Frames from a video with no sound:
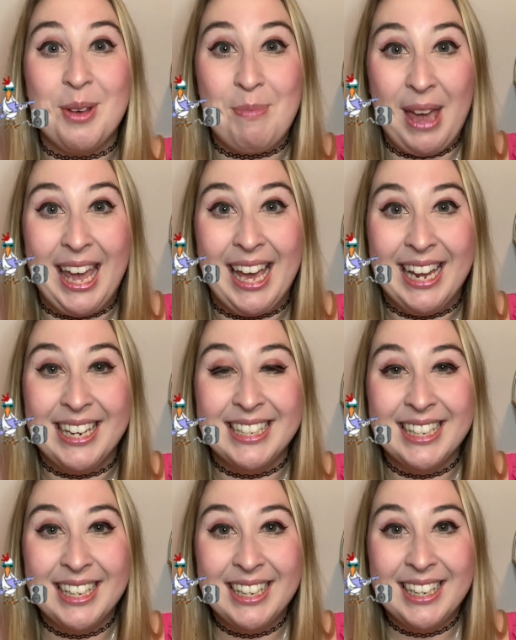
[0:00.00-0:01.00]
the band?
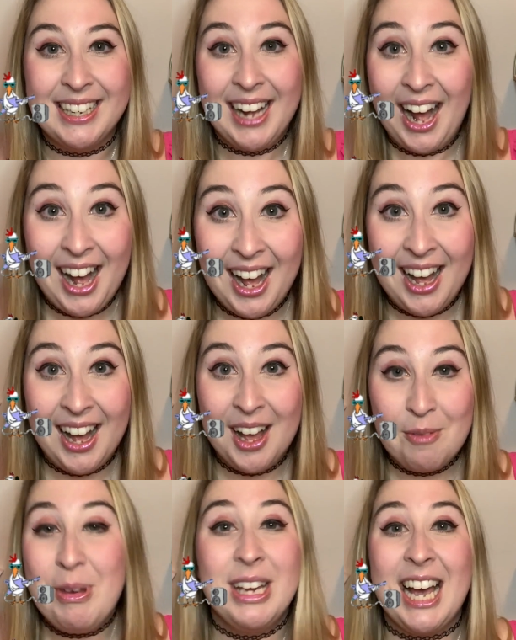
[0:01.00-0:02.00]

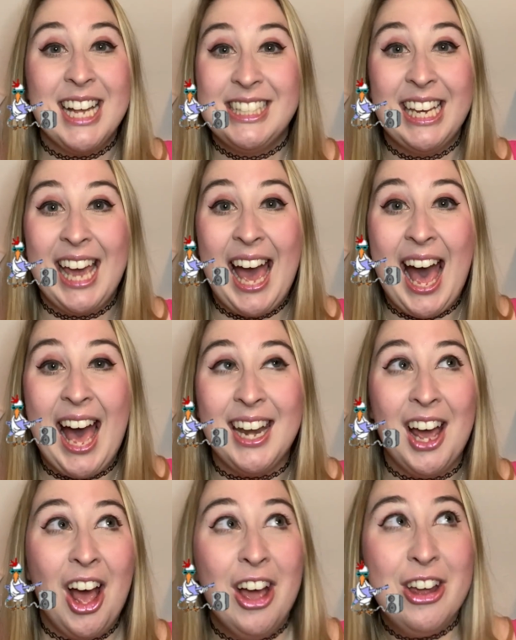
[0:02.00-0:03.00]
Because he had
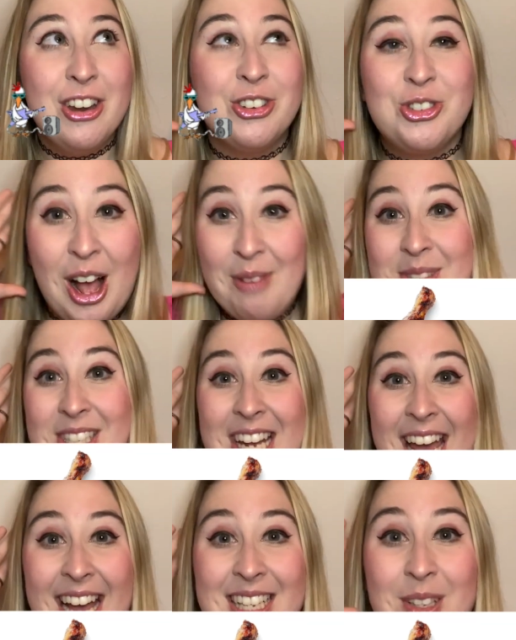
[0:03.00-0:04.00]

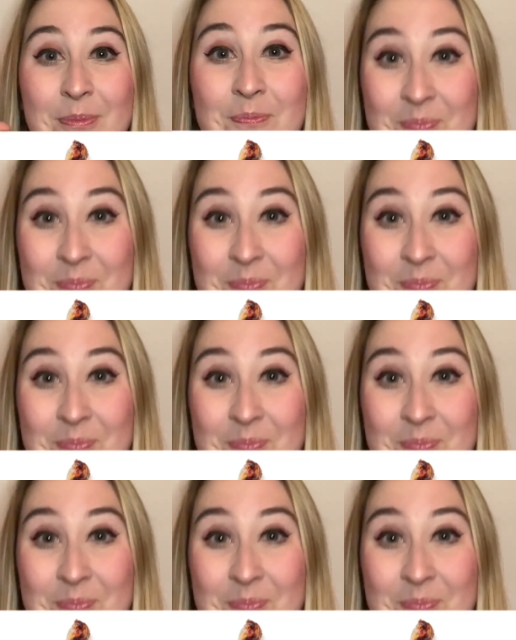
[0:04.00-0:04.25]
drumsticks!